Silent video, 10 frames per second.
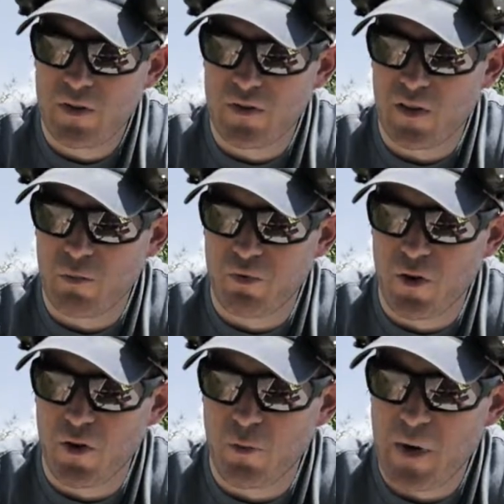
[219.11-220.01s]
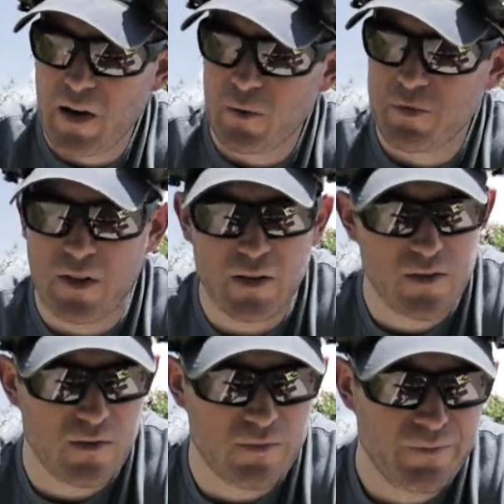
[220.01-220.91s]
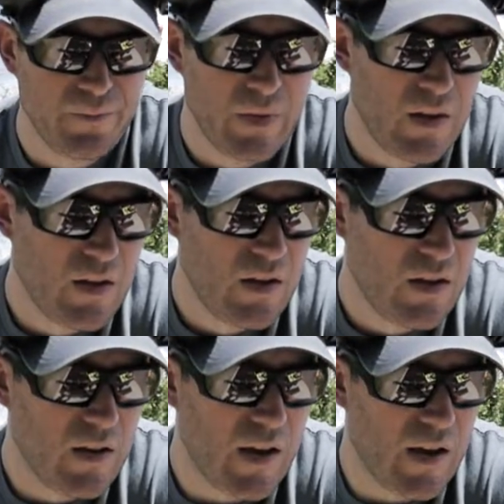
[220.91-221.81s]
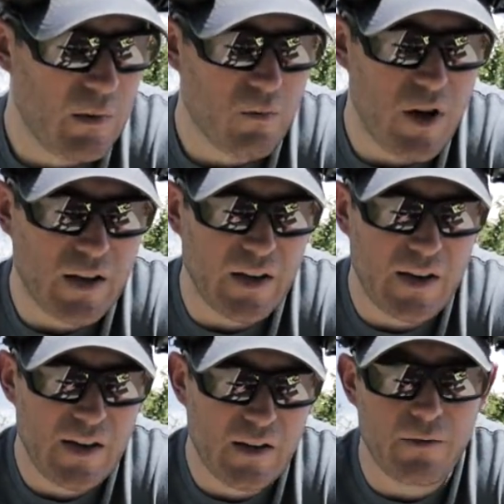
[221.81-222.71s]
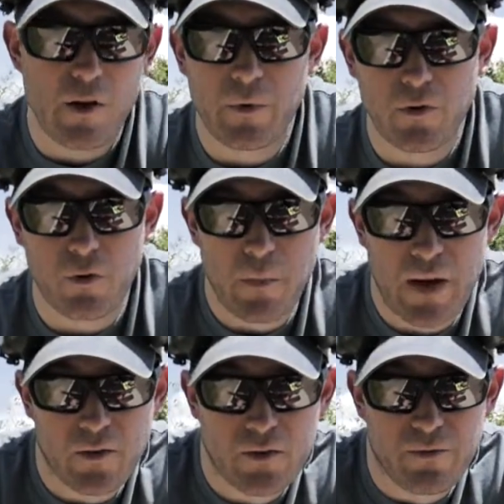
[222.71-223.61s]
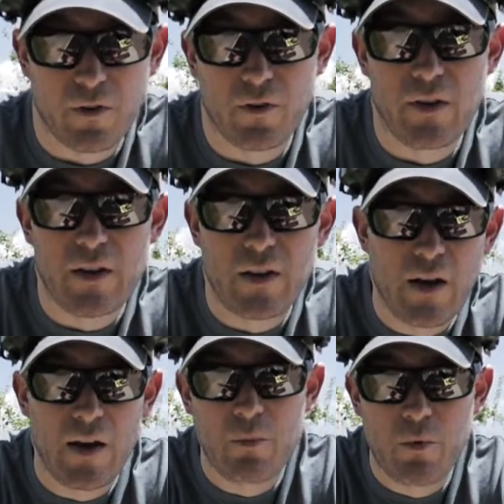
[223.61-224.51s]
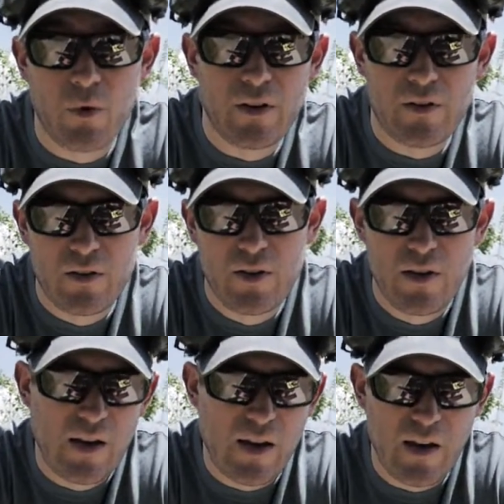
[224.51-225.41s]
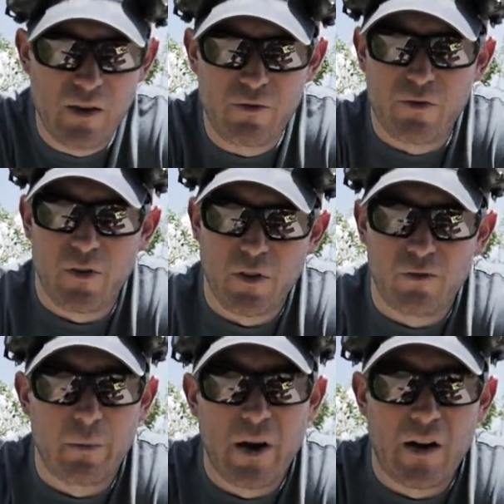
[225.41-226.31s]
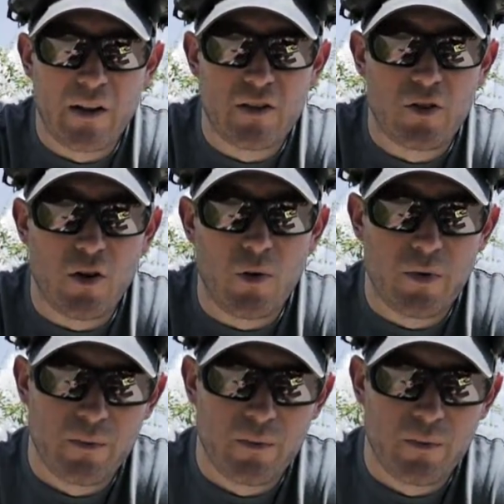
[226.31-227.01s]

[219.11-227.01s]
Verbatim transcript: These are their Pro backup sights. And I'm rocking Kinetic Development Group mounts for the Aimpoint and for the 3x9 scope.